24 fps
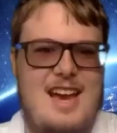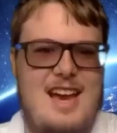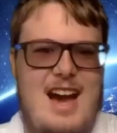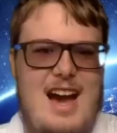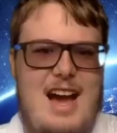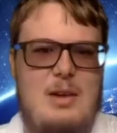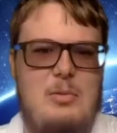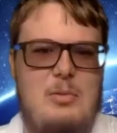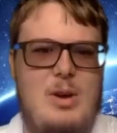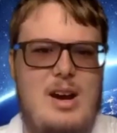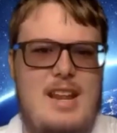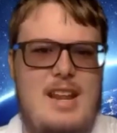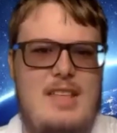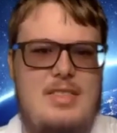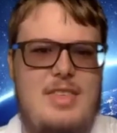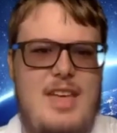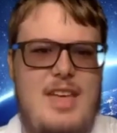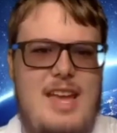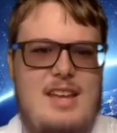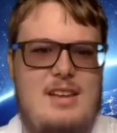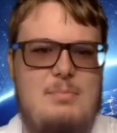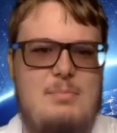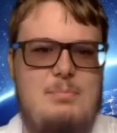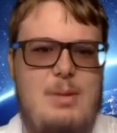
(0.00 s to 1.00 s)
I want to
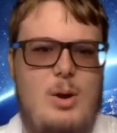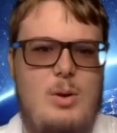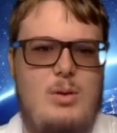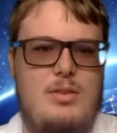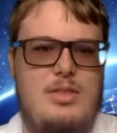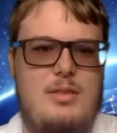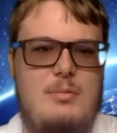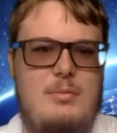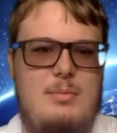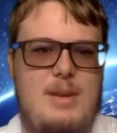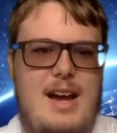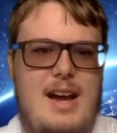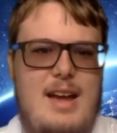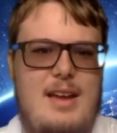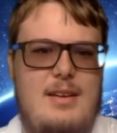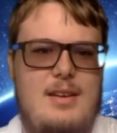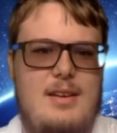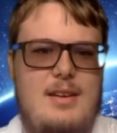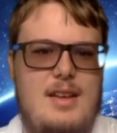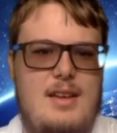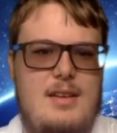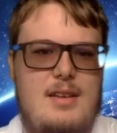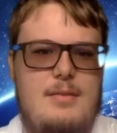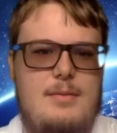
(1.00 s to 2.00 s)
thank both of
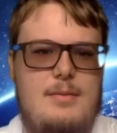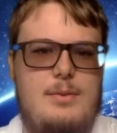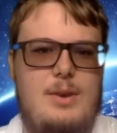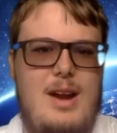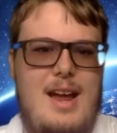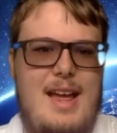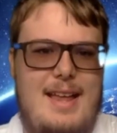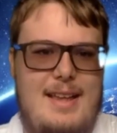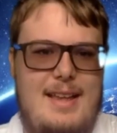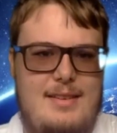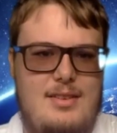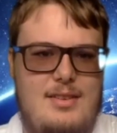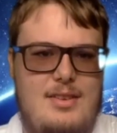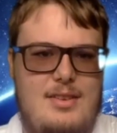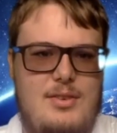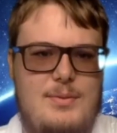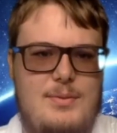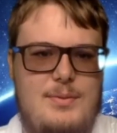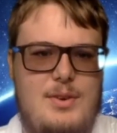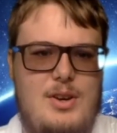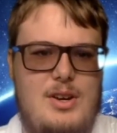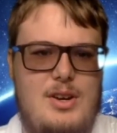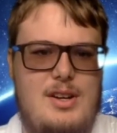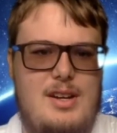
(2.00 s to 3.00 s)
my friends
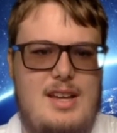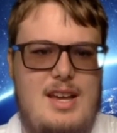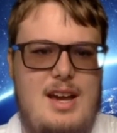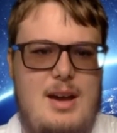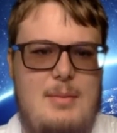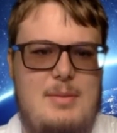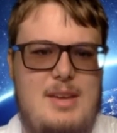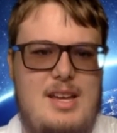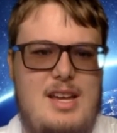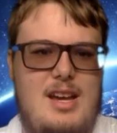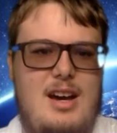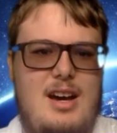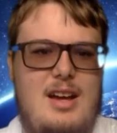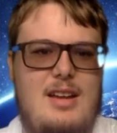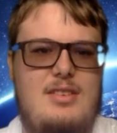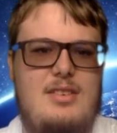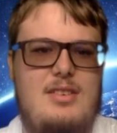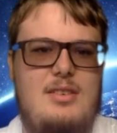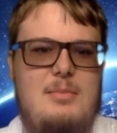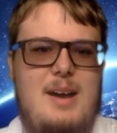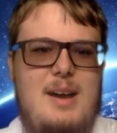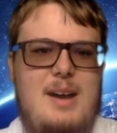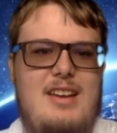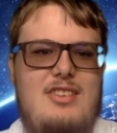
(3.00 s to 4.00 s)
for coming on
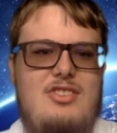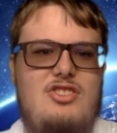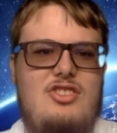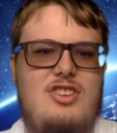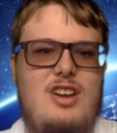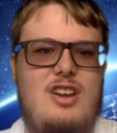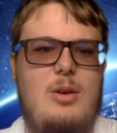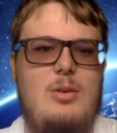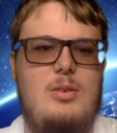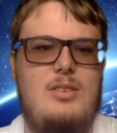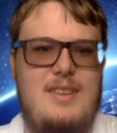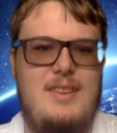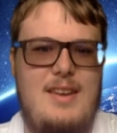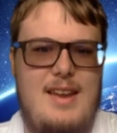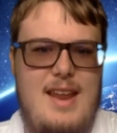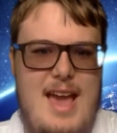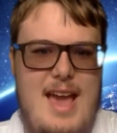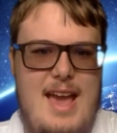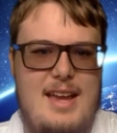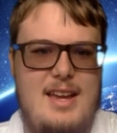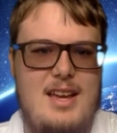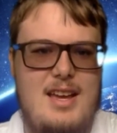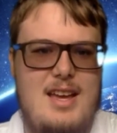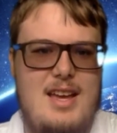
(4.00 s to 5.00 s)
to my show
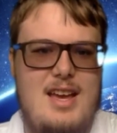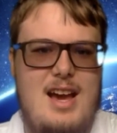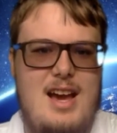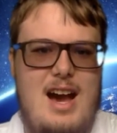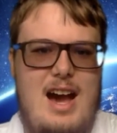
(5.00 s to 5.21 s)
today.